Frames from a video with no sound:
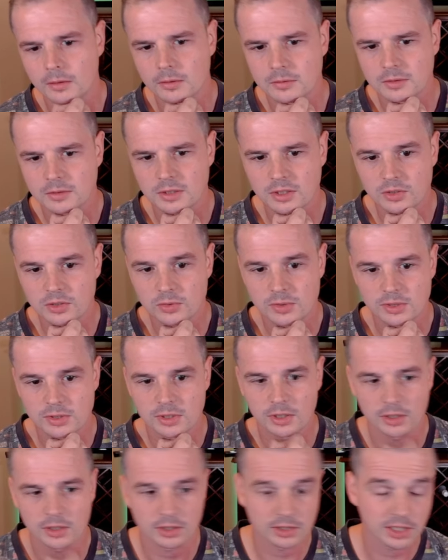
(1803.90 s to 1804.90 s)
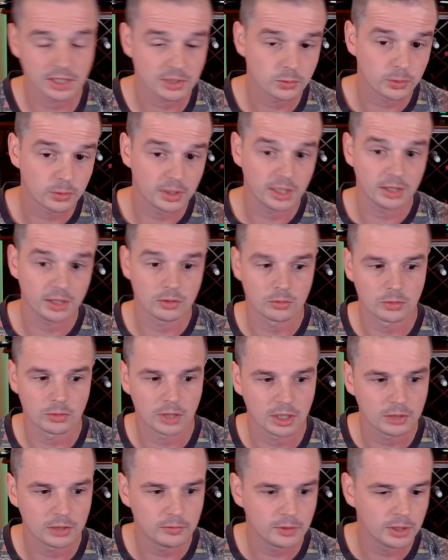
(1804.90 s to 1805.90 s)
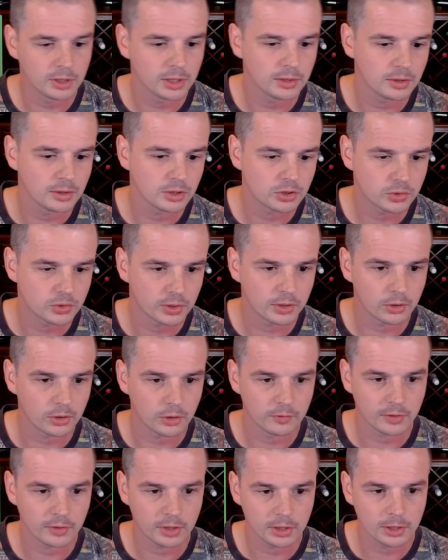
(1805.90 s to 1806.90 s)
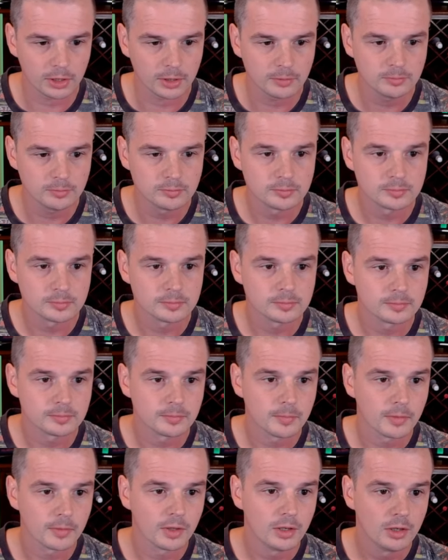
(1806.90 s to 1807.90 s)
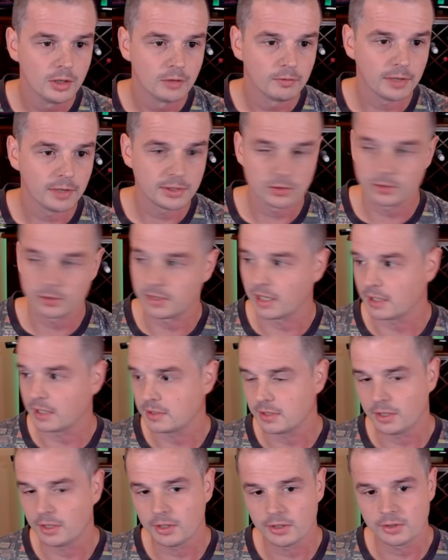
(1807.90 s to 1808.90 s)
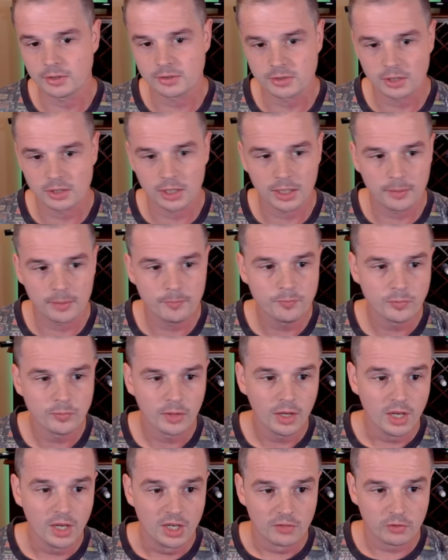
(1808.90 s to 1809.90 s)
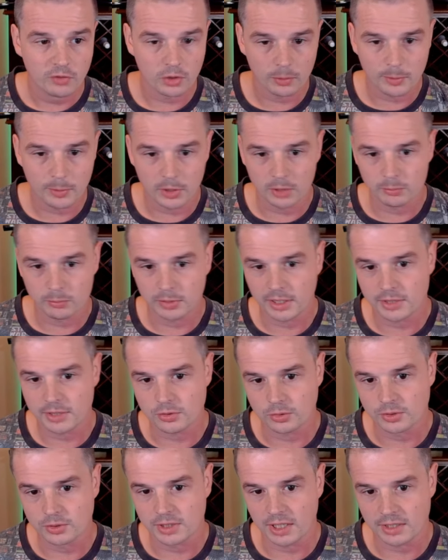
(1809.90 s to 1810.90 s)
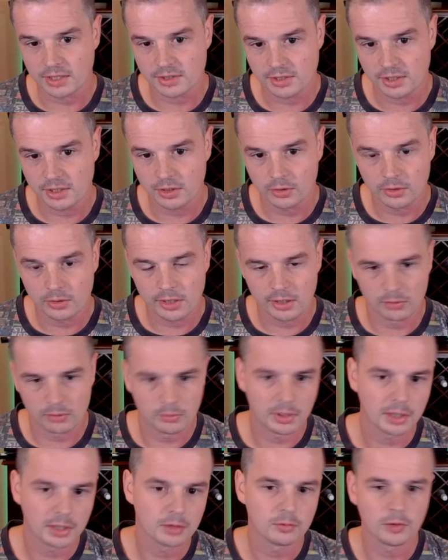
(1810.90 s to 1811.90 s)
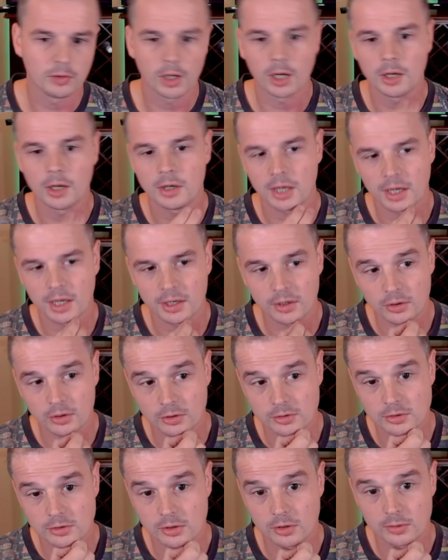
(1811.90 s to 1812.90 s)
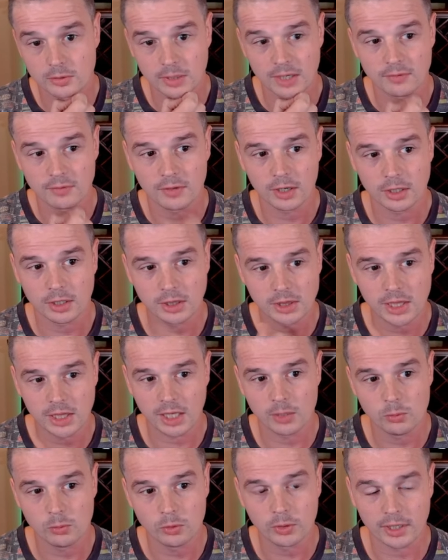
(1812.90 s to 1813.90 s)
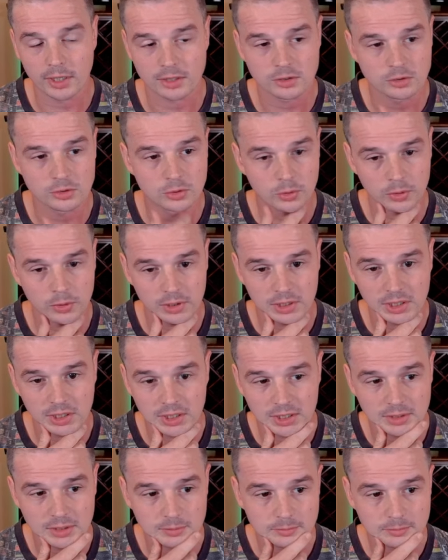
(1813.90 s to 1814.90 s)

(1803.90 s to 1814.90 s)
interesting. Attacks with the Ragavan, trigger over here. Finds Audacity this time. If your opponent plays Audacity on their Ragavan and it goes to the graveyard, they will get to draw the card.